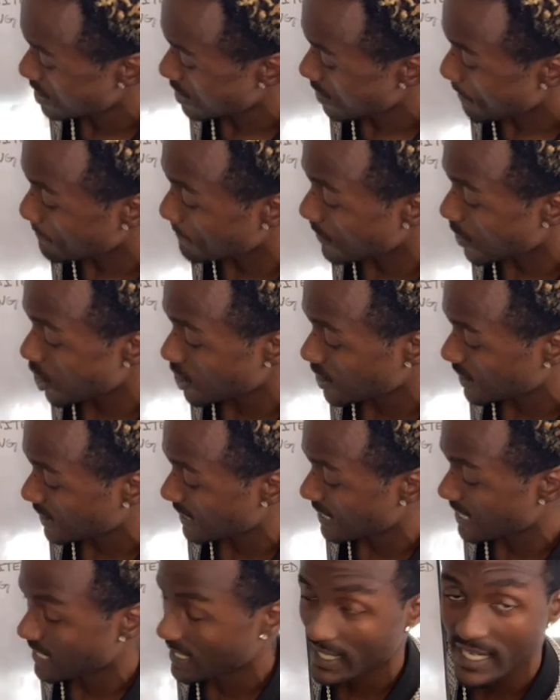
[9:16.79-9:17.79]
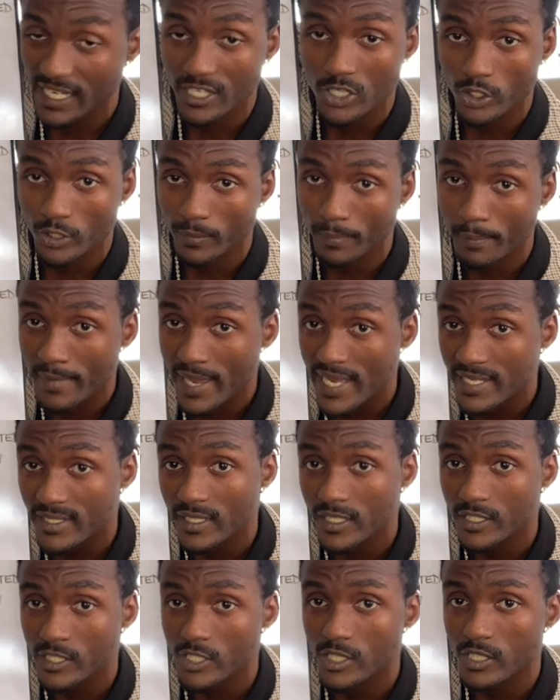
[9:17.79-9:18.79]
Marketing is your
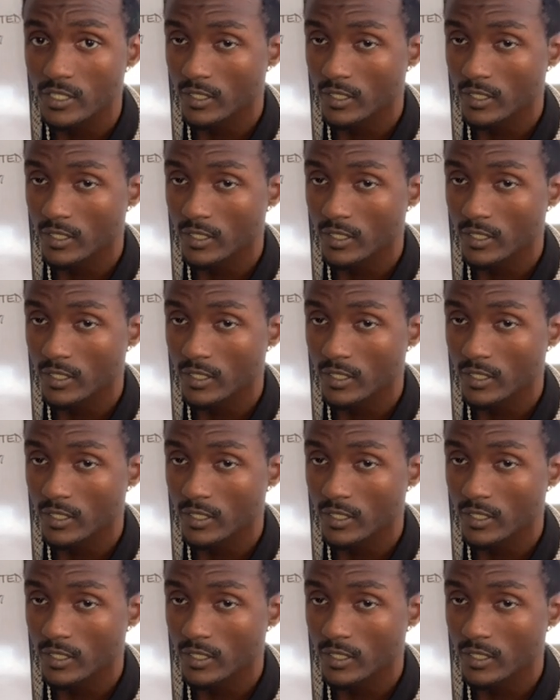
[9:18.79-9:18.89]
message.